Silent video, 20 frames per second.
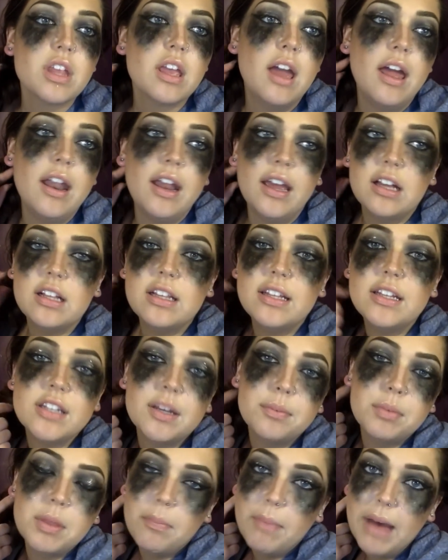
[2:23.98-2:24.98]
And I cleaned
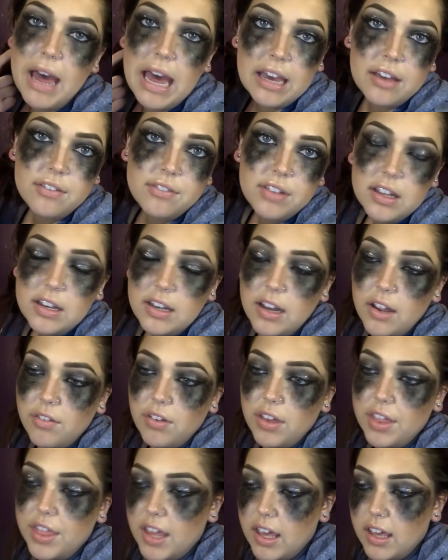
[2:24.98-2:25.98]
up the back of it and
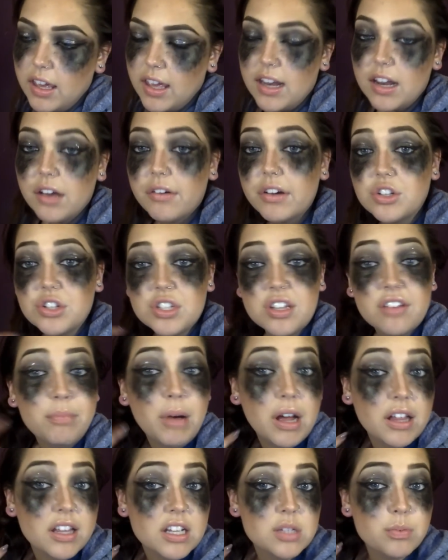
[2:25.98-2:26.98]
everything, and now I just have
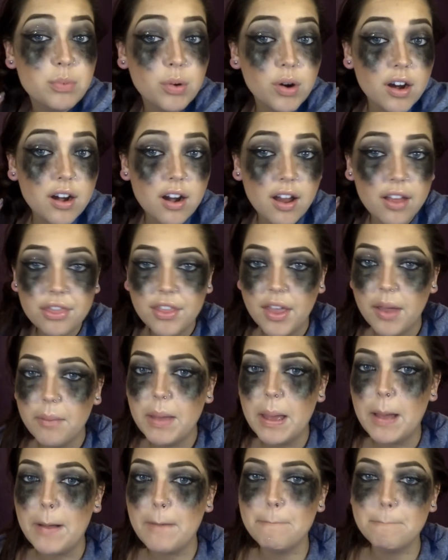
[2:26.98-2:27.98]
polysporin on them.
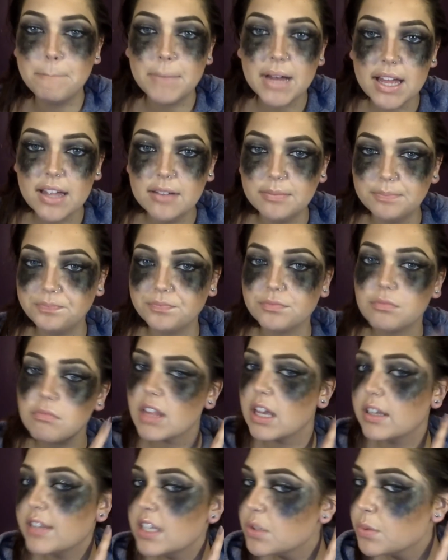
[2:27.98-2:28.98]
But
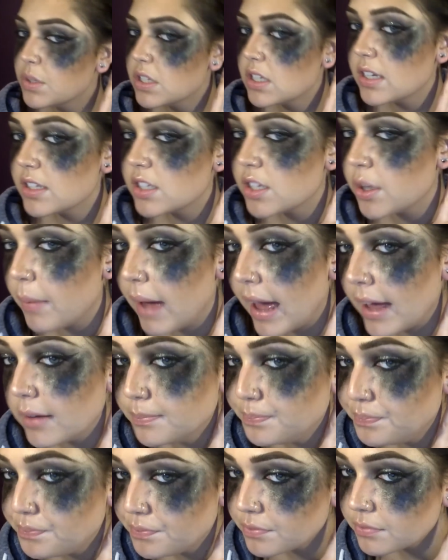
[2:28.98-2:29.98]
this one's not so bad.
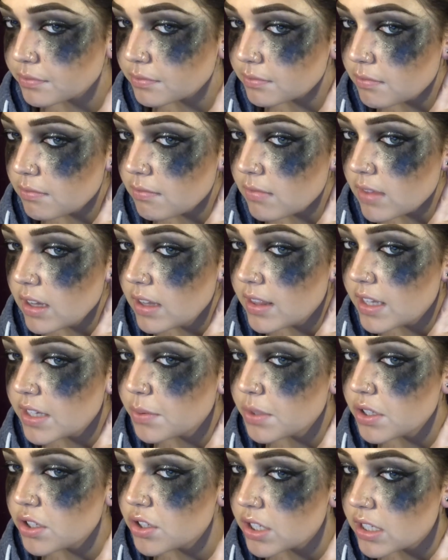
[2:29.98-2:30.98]
This
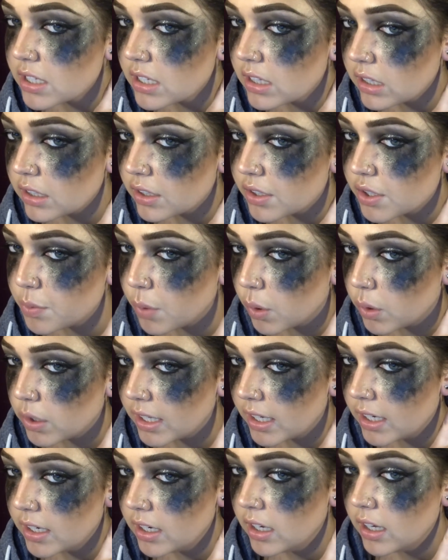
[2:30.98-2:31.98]
one's just a little
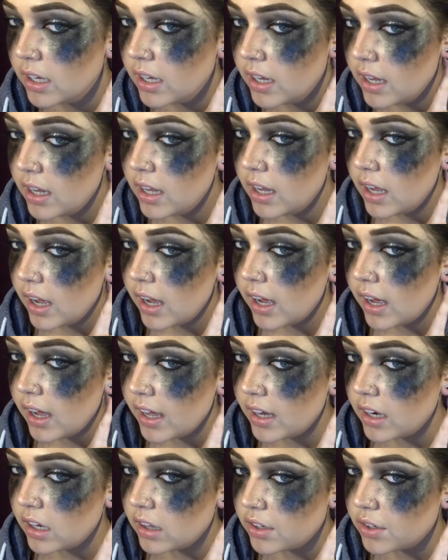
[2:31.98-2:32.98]
swollen
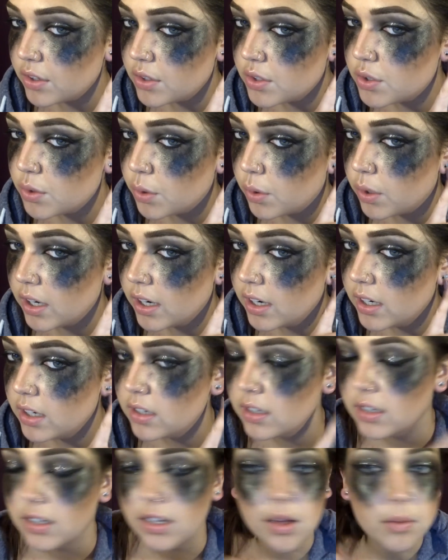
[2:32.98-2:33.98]
and a little sore.
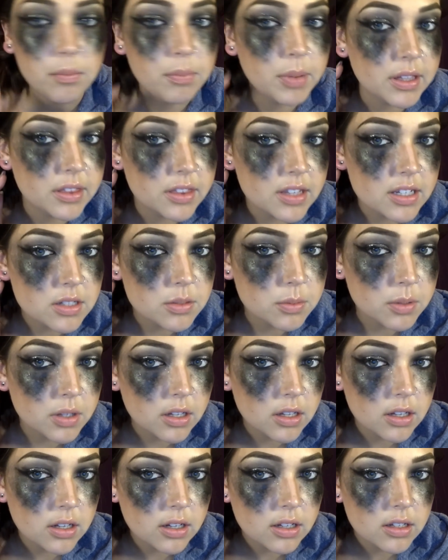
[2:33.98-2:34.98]
But this
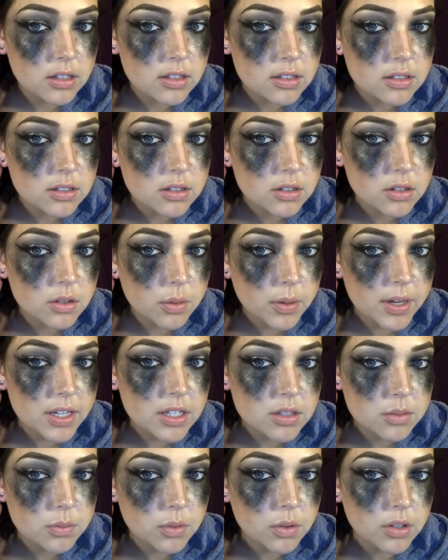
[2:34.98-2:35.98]
one is quite
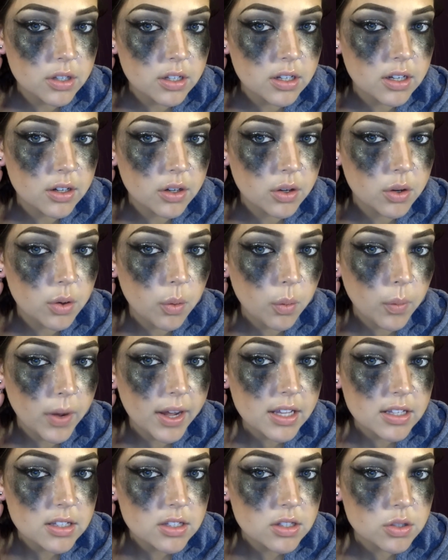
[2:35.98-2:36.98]
swollen and
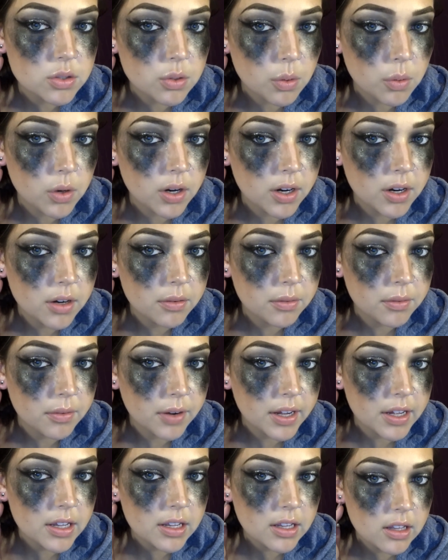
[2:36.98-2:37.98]
quite sore
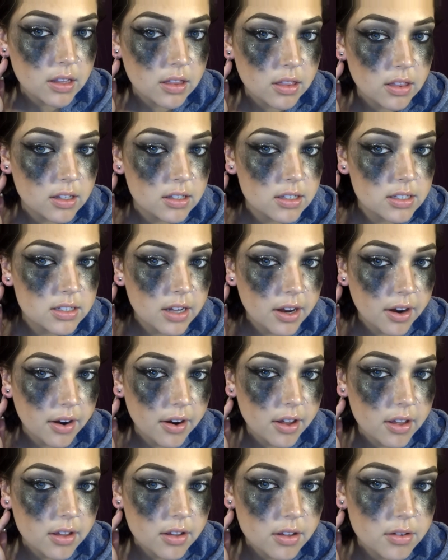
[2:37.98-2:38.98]
right in this
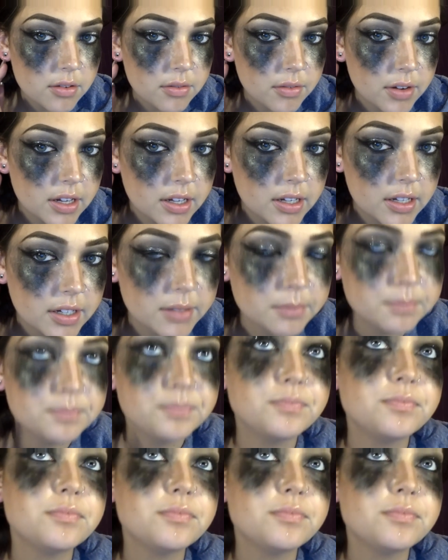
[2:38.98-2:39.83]
area, right here.